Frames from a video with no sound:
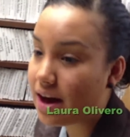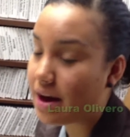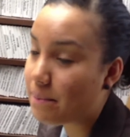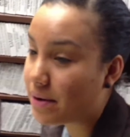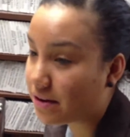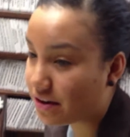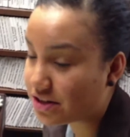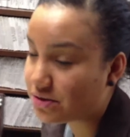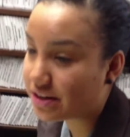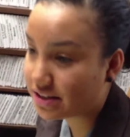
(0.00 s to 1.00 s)
I'm a
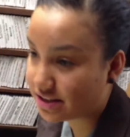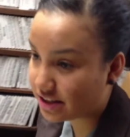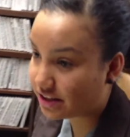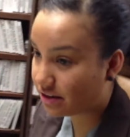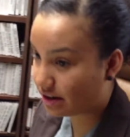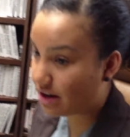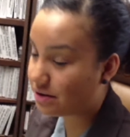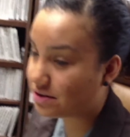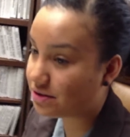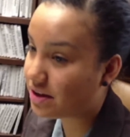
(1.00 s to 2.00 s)
graduating senior now
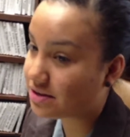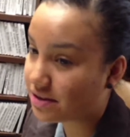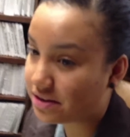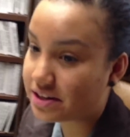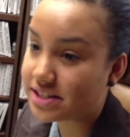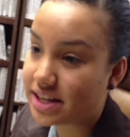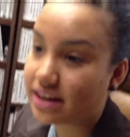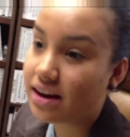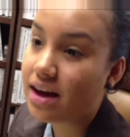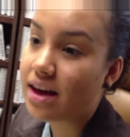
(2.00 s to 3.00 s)
in
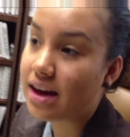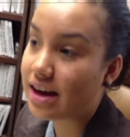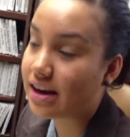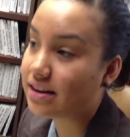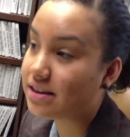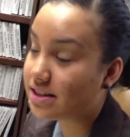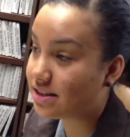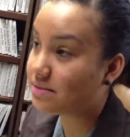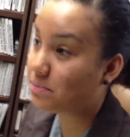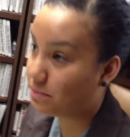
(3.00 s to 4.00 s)
2013, and this
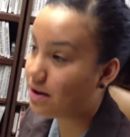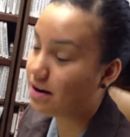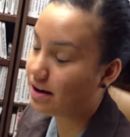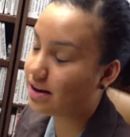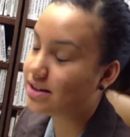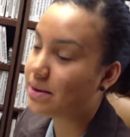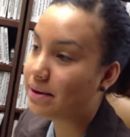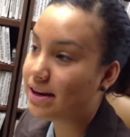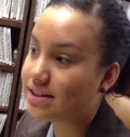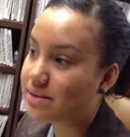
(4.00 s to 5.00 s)
is, like I said,
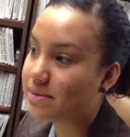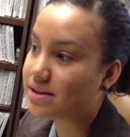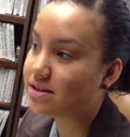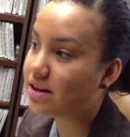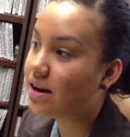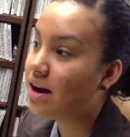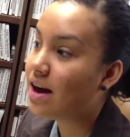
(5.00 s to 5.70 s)
my last semester.